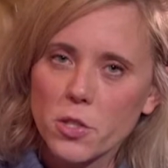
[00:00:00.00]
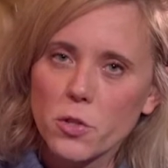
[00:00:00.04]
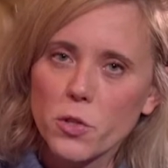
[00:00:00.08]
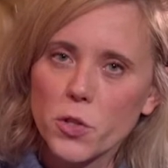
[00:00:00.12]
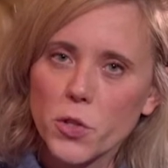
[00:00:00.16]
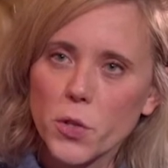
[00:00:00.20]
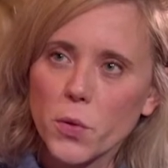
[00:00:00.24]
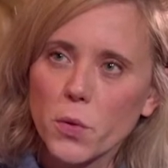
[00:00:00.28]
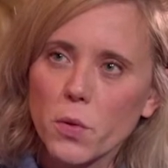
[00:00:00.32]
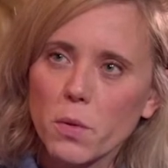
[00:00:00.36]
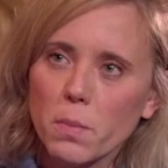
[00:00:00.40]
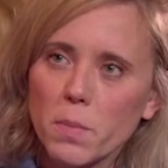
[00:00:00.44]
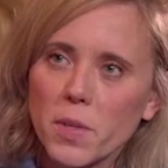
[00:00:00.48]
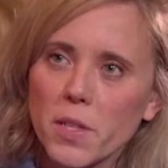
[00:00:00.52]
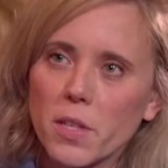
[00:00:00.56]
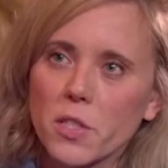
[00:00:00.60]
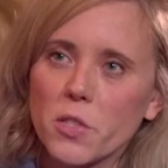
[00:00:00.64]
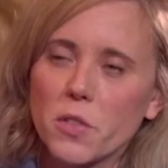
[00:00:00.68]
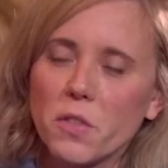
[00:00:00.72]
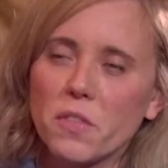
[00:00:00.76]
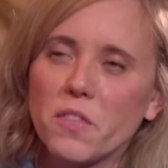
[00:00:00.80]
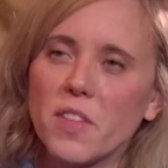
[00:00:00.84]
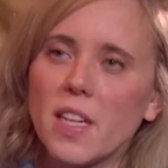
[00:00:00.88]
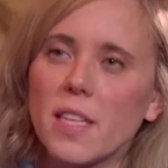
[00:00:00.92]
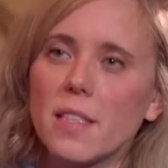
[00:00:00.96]
too? Because
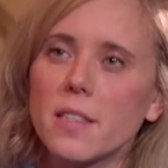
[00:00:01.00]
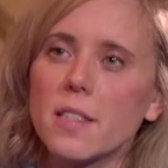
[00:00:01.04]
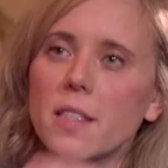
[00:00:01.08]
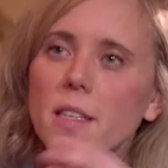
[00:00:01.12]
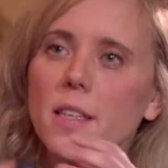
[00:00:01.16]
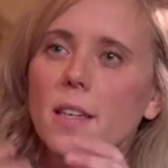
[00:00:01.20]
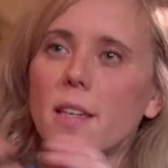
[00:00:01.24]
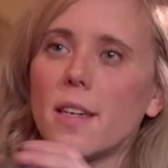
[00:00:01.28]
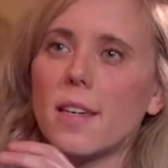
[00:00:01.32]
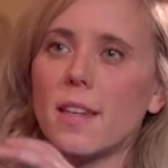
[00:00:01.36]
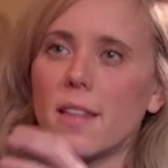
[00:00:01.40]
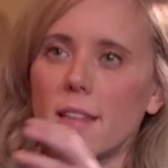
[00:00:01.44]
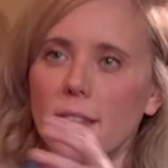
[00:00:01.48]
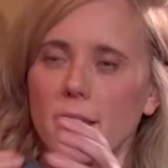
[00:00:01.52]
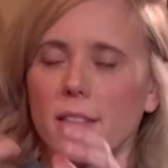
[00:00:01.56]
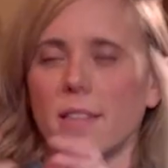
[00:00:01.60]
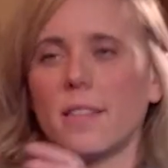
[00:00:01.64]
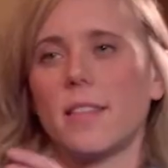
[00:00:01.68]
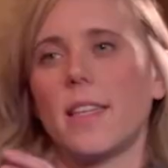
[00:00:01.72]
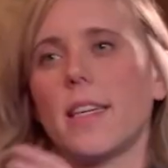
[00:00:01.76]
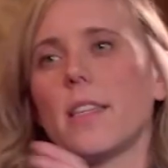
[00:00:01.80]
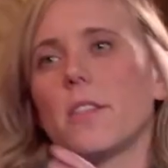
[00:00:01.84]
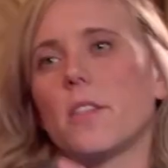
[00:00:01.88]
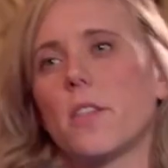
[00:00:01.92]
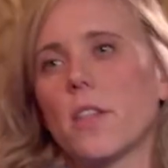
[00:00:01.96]
you felt
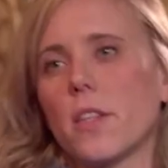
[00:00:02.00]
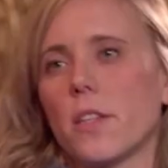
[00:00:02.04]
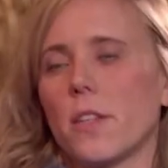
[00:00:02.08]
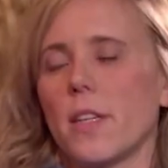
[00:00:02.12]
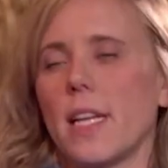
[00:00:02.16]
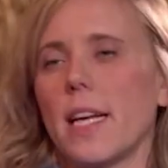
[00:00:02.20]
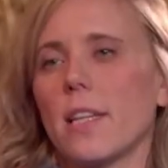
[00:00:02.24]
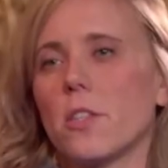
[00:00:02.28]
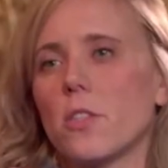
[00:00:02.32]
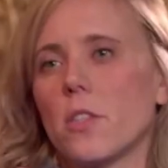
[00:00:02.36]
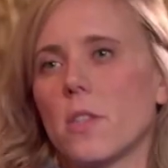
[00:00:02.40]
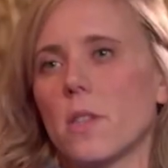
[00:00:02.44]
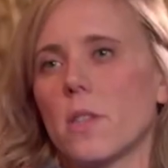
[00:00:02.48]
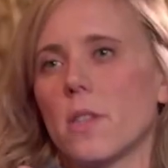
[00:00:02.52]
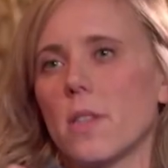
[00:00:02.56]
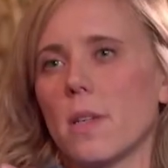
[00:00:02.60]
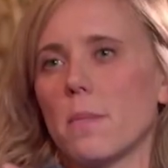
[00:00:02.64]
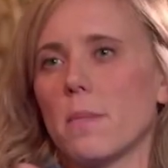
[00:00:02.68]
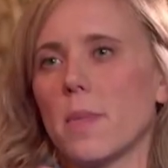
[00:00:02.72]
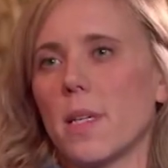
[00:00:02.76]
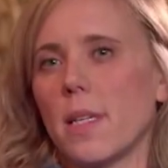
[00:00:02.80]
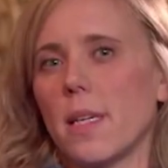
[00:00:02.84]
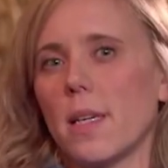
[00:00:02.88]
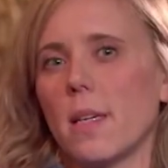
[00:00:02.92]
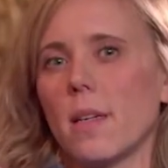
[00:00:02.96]
there's a connection,
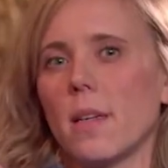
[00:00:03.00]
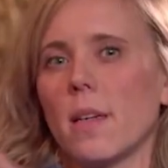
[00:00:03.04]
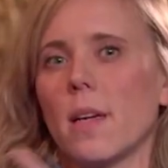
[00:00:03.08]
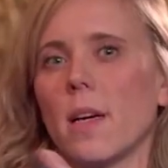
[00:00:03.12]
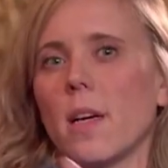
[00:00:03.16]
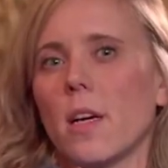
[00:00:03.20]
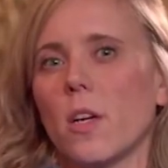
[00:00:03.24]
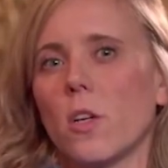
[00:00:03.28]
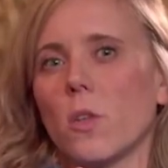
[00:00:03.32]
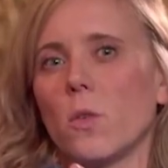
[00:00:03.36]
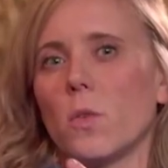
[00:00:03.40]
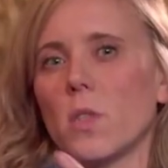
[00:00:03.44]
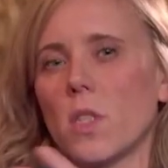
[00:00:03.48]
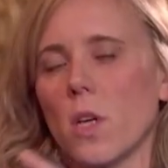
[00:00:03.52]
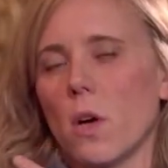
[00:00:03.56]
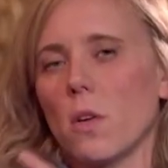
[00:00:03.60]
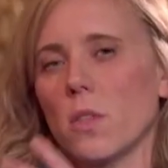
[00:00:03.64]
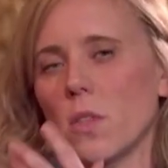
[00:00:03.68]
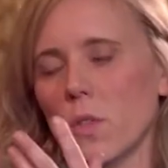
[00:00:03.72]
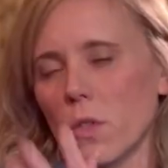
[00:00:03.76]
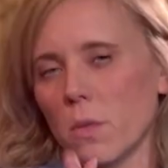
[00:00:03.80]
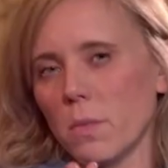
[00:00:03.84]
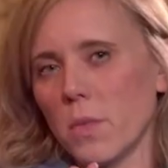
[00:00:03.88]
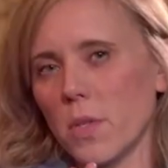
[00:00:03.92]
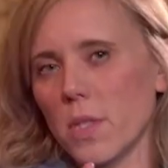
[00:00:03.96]
somebody who's
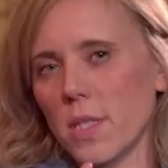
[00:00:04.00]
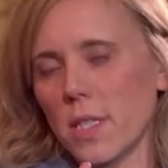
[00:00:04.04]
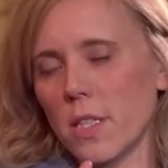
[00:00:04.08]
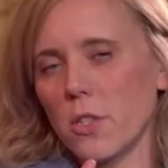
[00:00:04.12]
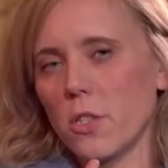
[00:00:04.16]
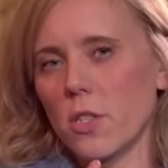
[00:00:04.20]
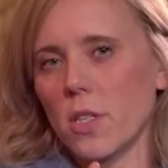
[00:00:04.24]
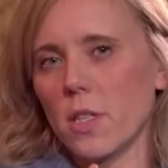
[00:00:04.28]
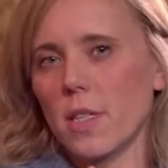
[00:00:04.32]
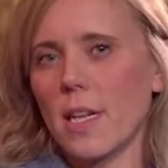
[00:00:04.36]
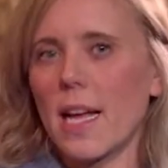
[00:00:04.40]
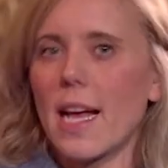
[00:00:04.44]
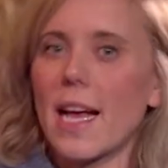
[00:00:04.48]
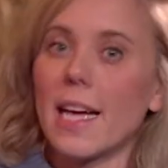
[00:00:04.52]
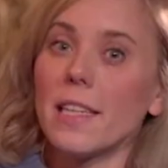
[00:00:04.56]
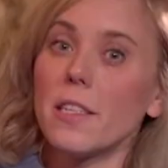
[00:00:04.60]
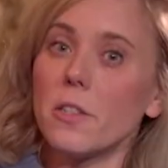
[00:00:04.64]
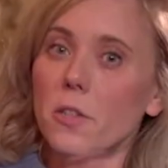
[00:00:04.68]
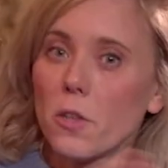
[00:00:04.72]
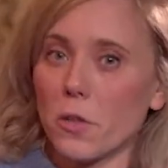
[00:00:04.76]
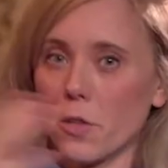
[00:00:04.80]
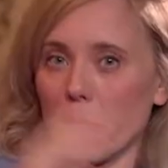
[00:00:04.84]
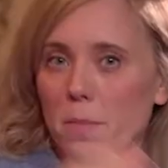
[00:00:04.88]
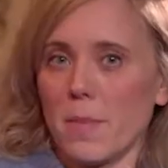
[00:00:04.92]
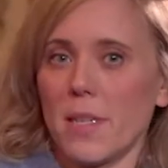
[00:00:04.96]
also a musician and a
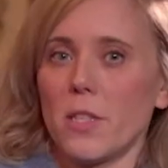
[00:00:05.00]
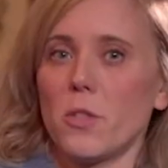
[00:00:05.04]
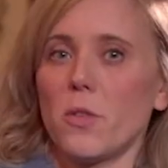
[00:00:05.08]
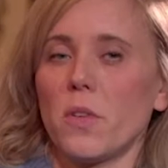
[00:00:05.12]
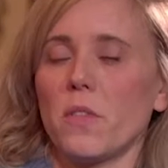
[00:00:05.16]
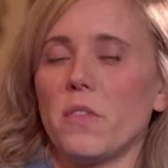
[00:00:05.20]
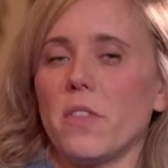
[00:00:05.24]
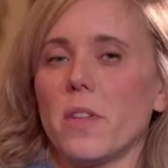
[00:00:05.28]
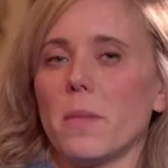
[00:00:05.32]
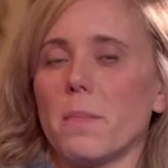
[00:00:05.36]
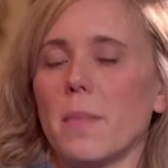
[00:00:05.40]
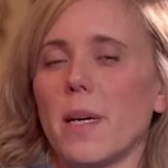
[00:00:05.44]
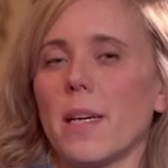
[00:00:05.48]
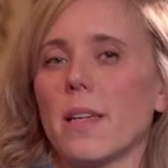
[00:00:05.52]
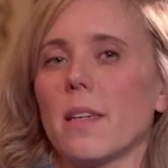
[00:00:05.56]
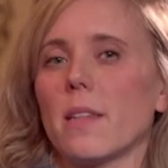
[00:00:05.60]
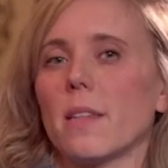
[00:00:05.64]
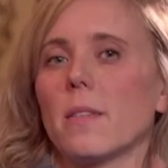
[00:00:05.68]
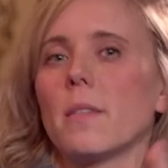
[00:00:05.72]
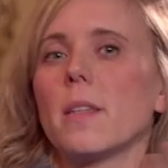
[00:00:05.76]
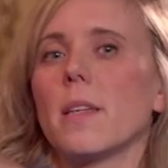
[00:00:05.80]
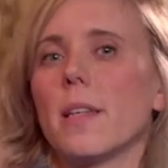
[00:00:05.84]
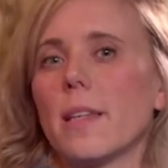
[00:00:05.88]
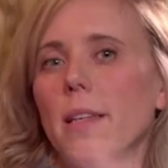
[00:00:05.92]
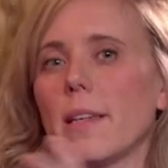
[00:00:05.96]
documentary
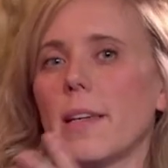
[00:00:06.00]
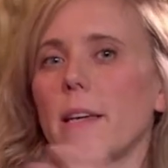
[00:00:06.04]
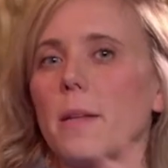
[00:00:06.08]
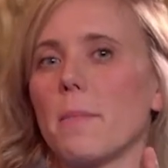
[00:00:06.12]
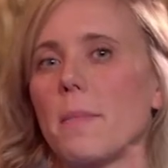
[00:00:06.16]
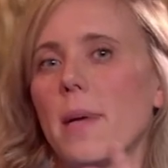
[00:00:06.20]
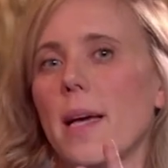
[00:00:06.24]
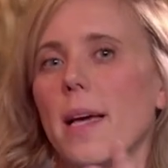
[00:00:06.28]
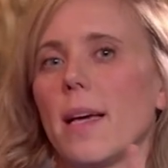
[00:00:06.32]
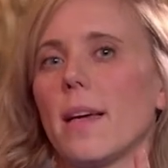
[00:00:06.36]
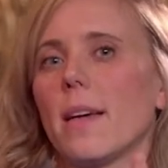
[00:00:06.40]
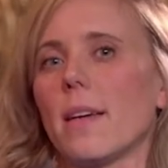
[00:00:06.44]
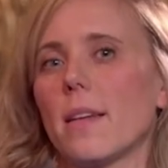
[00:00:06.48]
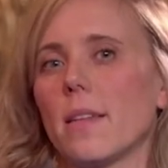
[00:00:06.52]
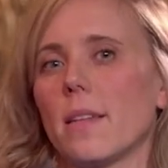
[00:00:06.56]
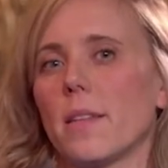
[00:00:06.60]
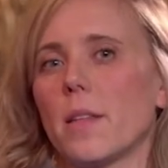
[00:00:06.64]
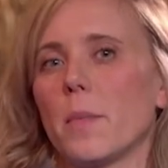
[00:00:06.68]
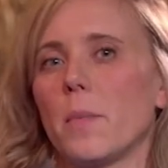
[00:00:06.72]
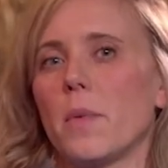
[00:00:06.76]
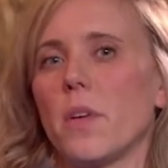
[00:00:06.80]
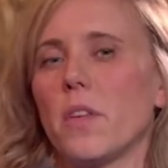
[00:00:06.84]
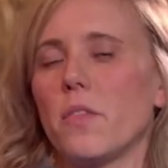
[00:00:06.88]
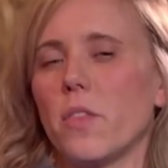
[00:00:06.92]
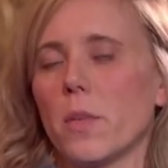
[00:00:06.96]
filmmaker can make the
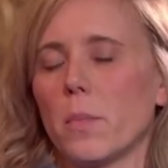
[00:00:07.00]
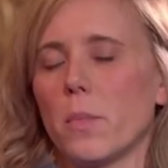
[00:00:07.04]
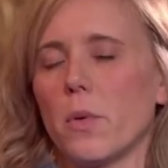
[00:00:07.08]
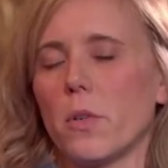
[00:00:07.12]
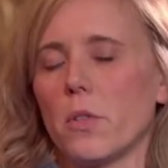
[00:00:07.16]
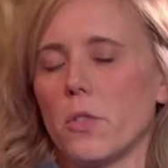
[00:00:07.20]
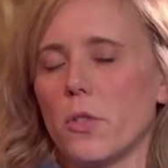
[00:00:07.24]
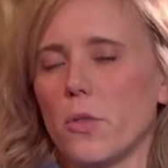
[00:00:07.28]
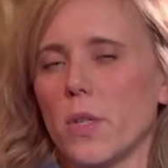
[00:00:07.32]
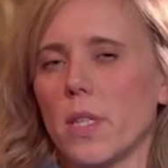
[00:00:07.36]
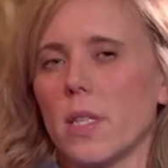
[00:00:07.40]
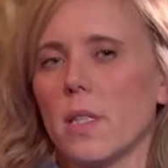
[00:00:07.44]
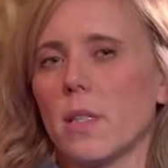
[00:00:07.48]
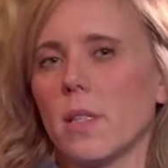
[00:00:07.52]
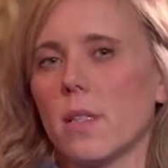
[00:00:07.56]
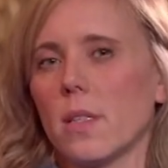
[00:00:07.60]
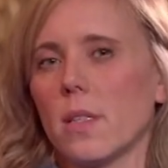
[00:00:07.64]
perfect portrait?